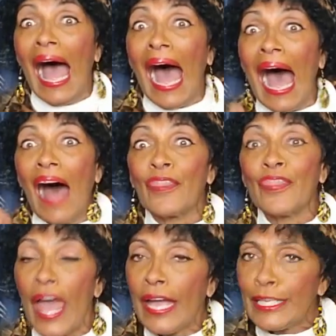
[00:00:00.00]
I
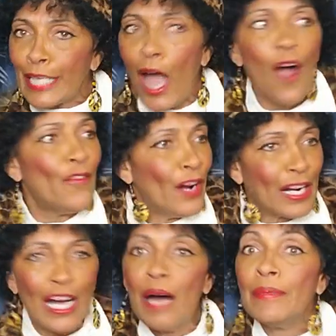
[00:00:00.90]
thank y'all for
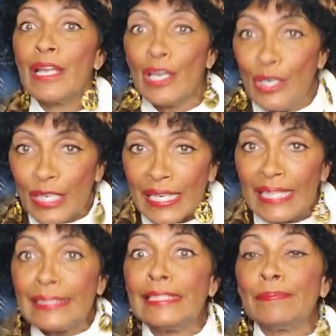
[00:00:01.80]
coming and looking at
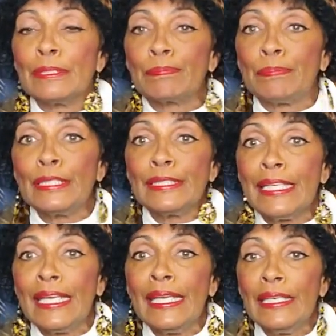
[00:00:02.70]
this, but put
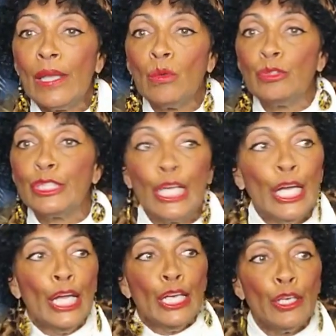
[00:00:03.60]
in those
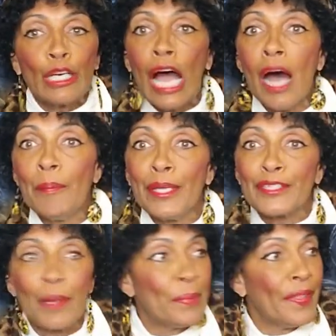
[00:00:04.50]
little comments
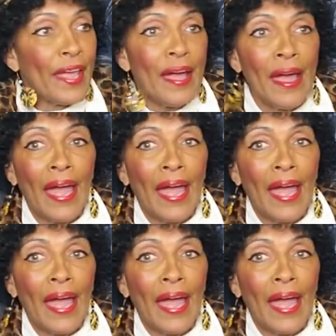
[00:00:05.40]
up in there.